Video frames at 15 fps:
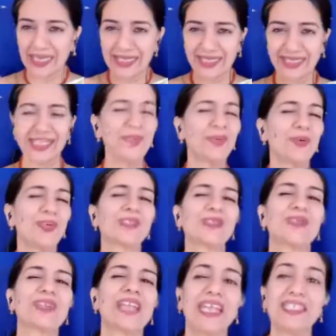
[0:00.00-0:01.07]
and he
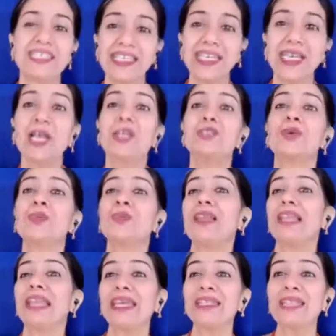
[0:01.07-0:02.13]
was ready to
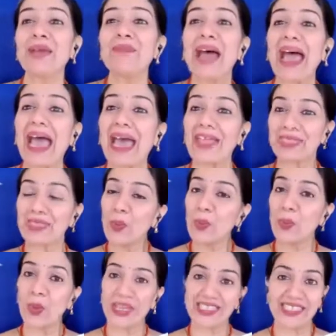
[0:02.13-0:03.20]
play them at
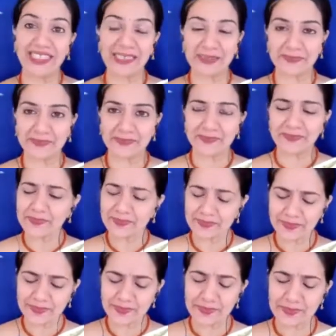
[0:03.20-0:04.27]
the wedding.
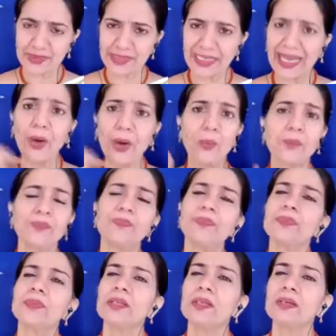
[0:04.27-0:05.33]
Now,
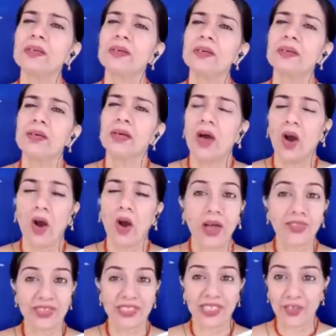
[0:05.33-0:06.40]

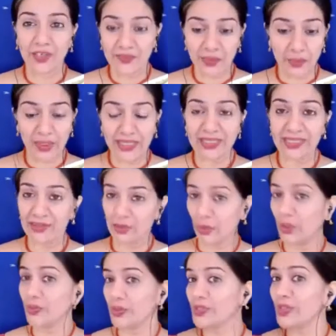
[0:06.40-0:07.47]
on the day of the wedding,
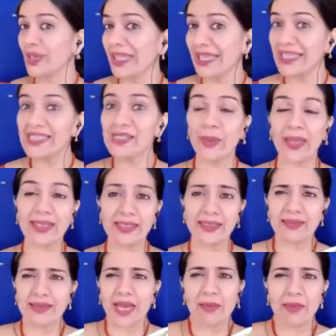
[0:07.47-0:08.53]
though it was not his
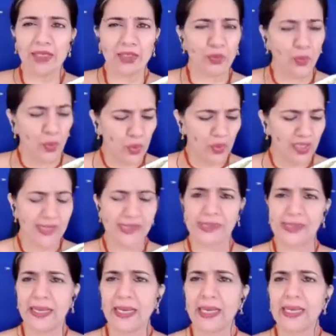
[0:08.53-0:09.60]
wedding, Raman wore
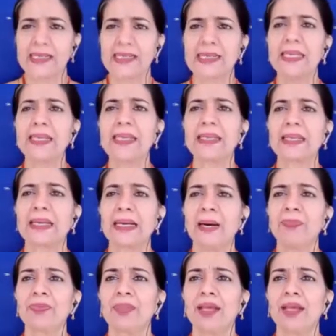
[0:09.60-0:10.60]
his silk